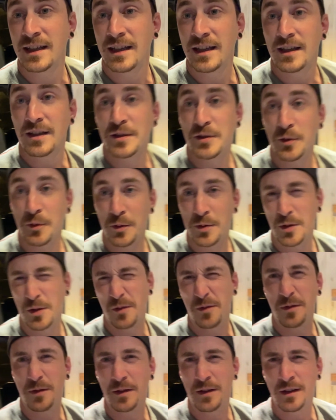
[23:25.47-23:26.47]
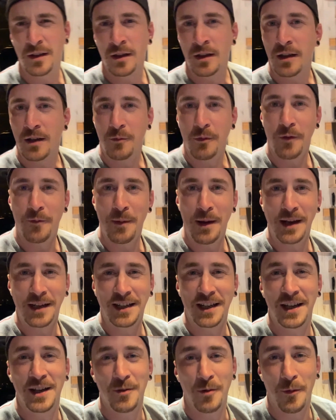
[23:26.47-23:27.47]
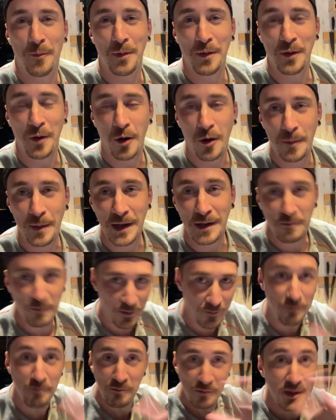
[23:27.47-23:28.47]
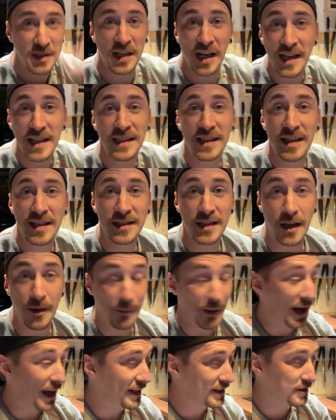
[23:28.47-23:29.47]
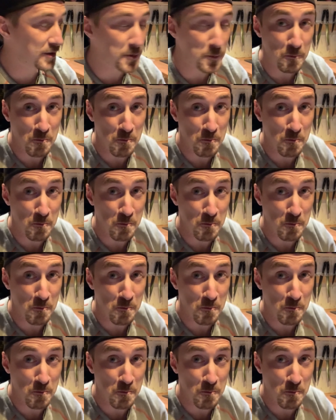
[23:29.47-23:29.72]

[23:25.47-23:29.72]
sort of. We've put the hob in. We've changed things up, and